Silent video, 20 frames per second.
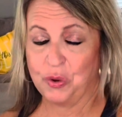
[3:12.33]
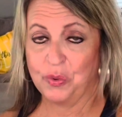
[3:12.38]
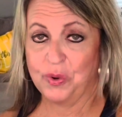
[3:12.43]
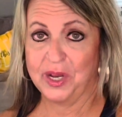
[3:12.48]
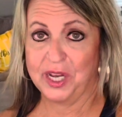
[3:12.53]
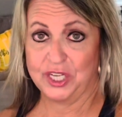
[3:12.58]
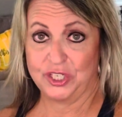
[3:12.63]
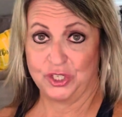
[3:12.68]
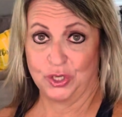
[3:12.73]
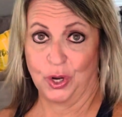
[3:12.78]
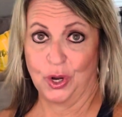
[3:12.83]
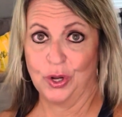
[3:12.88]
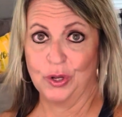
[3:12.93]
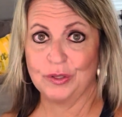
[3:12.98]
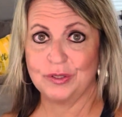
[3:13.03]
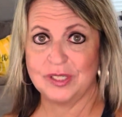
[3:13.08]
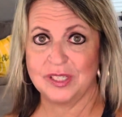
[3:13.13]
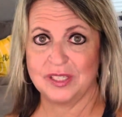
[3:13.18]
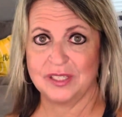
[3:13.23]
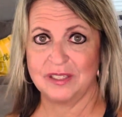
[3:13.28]

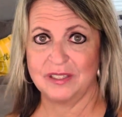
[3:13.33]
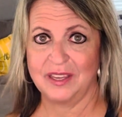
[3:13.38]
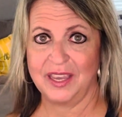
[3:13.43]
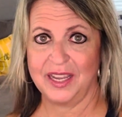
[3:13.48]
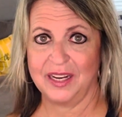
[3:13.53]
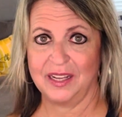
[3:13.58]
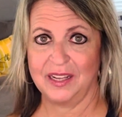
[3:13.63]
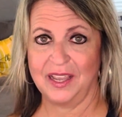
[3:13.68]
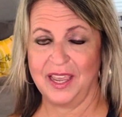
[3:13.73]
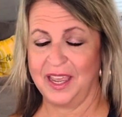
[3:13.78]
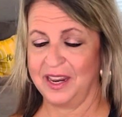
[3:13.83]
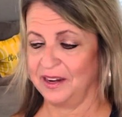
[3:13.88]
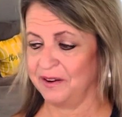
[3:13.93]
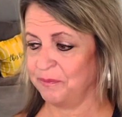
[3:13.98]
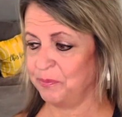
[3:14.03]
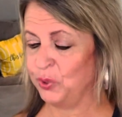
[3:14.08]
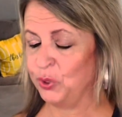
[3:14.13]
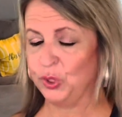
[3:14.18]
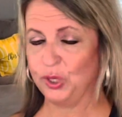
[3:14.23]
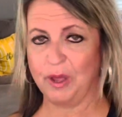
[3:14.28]
adults and
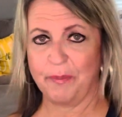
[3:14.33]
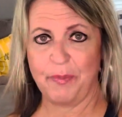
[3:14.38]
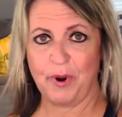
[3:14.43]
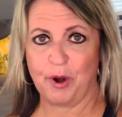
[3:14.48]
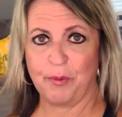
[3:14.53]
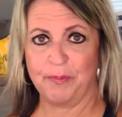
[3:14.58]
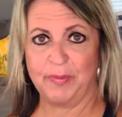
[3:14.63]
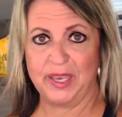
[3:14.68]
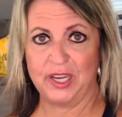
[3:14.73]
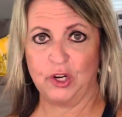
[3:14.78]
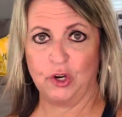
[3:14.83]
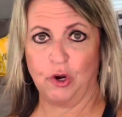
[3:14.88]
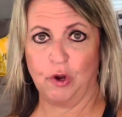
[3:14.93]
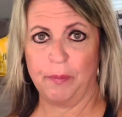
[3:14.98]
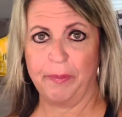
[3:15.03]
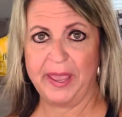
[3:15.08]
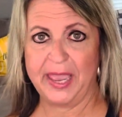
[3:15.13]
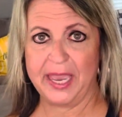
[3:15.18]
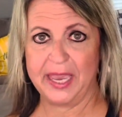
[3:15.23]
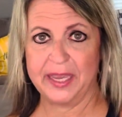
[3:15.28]
pull up our big girl
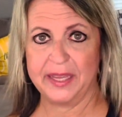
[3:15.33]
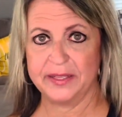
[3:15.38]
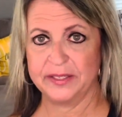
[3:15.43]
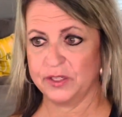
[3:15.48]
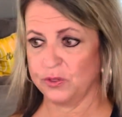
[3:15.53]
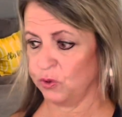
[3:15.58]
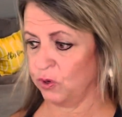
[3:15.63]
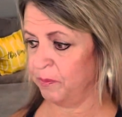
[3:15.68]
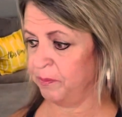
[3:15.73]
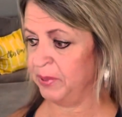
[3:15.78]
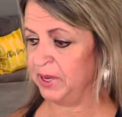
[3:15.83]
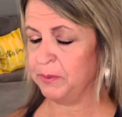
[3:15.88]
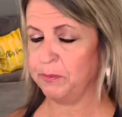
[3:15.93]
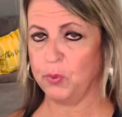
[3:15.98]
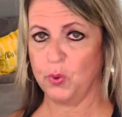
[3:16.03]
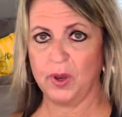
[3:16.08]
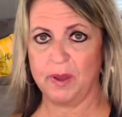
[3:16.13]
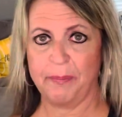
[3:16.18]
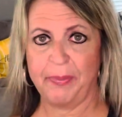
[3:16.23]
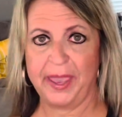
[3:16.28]
pants or our big
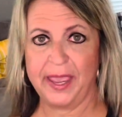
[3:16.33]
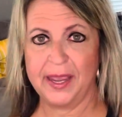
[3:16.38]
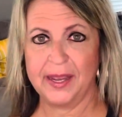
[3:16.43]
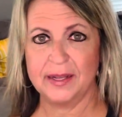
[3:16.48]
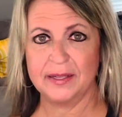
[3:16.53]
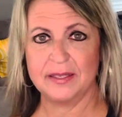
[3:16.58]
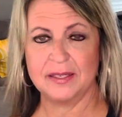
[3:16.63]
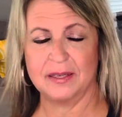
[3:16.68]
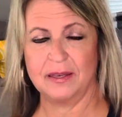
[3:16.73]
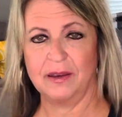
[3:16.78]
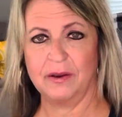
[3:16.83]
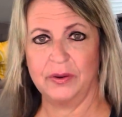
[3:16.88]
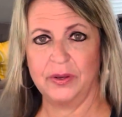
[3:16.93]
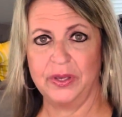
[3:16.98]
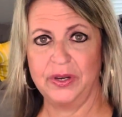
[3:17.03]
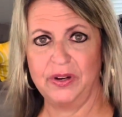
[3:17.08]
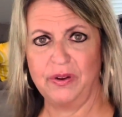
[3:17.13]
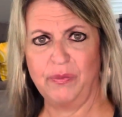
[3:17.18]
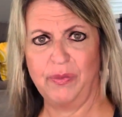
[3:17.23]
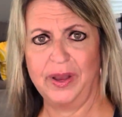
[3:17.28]
boy pants and go, you
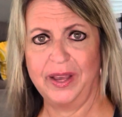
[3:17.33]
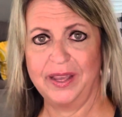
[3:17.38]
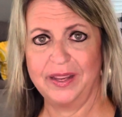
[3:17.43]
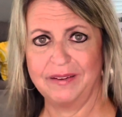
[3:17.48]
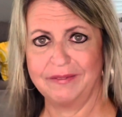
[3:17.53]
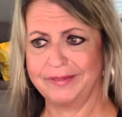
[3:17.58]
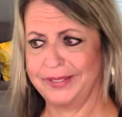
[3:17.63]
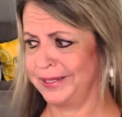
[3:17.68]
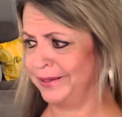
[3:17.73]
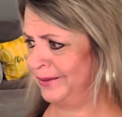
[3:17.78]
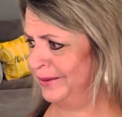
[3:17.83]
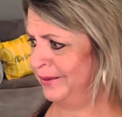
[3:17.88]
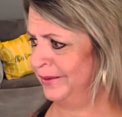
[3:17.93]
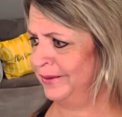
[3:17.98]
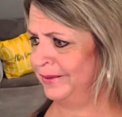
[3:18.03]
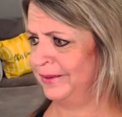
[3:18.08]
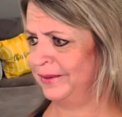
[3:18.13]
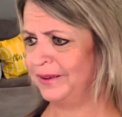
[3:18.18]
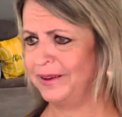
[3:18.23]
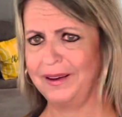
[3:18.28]
know what?
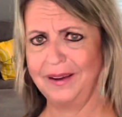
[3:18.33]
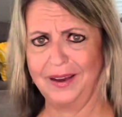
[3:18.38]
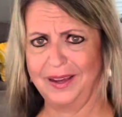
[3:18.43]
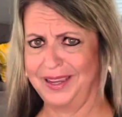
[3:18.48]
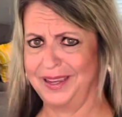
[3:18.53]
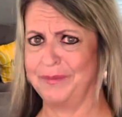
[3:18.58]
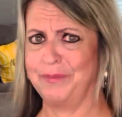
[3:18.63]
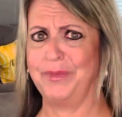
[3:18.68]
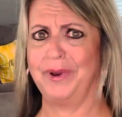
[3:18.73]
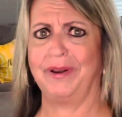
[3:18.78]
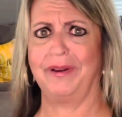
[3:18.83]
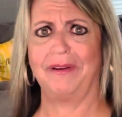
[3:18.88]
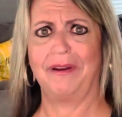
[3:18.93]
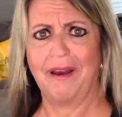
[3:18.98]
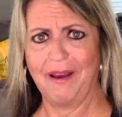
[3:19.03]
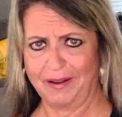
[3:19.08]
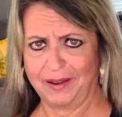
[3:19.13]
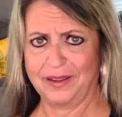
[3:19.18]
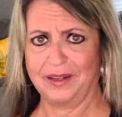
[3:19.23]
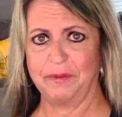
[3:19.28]
I am
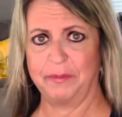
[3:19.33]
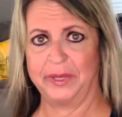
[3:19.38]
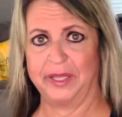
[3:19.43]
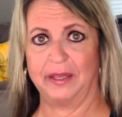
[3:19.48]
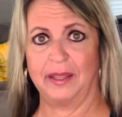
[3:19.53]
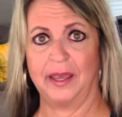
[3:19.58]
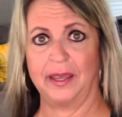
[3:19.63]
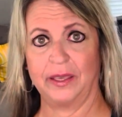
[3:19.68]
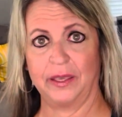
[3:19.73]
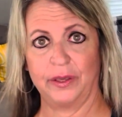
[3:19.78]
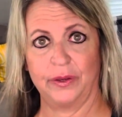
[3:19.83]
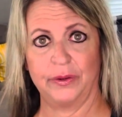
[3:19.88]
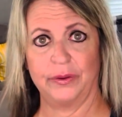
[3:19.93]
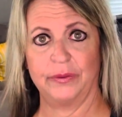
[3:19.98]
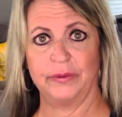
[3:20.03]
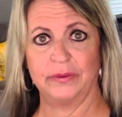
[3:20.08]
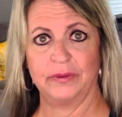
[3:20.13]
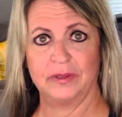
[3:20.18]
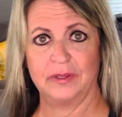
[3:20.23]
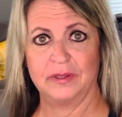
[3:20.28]
not going to be like
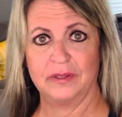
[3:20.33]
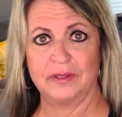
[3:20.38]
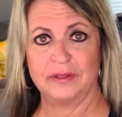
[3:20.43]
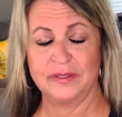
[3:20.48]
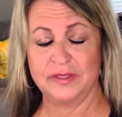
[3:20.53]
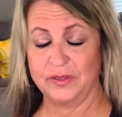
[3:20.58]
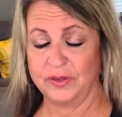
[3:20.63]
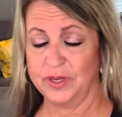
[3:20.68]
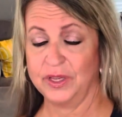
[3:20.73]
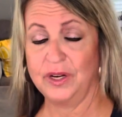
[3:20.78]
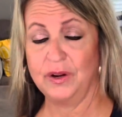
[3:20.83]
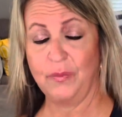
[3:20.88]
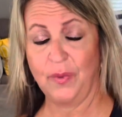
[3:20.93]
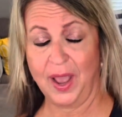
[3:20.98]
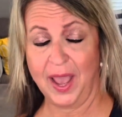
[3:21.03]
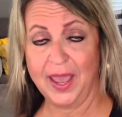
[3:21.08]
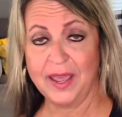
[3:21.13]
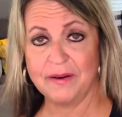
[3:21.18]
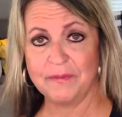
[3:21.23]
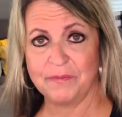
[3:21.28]
you. So you know
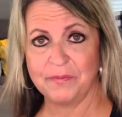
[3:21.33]
what?